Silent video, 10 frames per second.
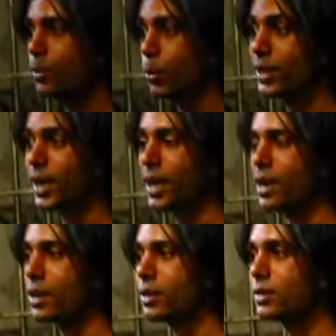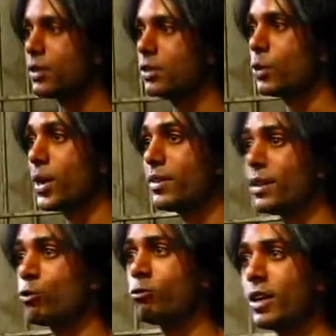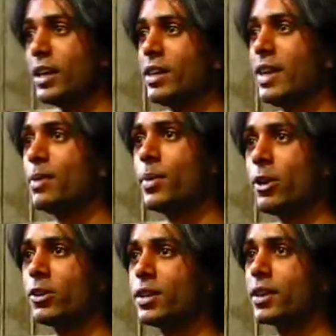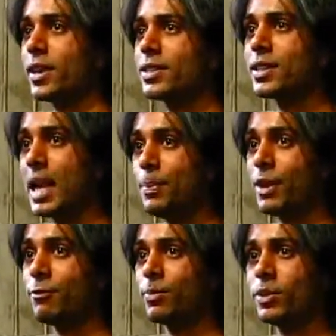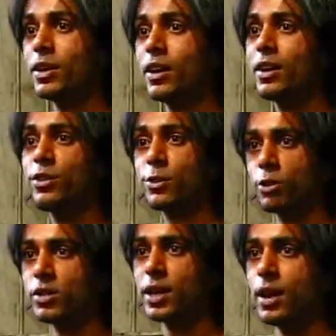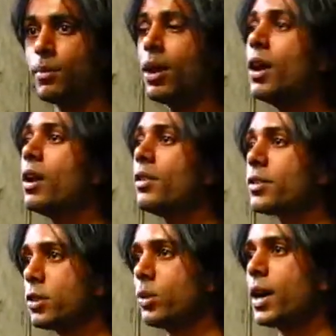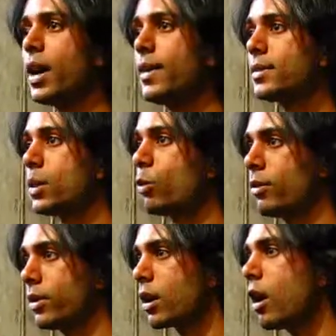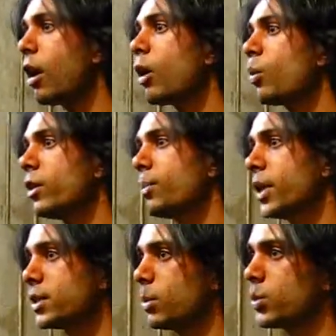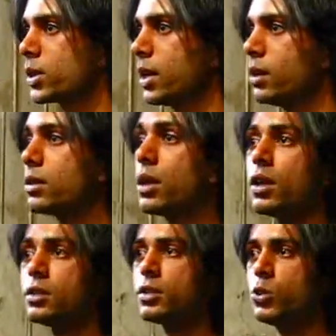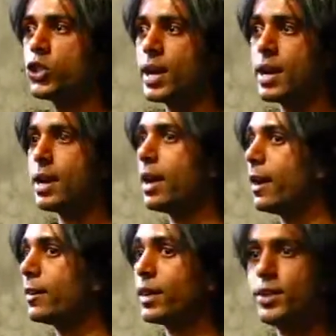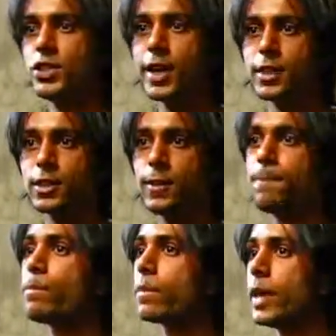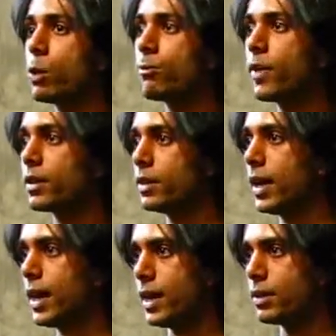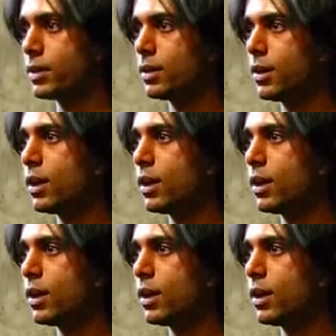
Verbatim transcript: Boyd Gang didn't do anything really embarrassing like escaping from the dock the third time. The two guys that were in the car when the policeman was killed, Suchan and Lenny Jackson, they were finally hanged.